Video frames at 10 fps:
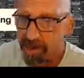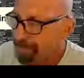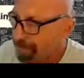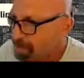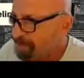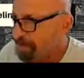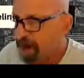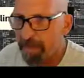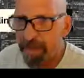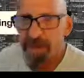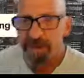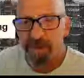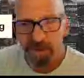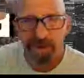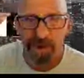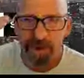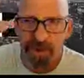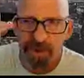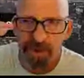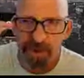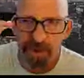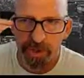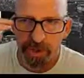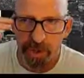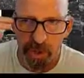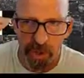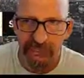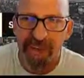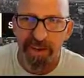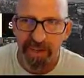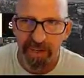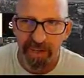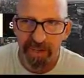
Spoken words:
you invariably you're likely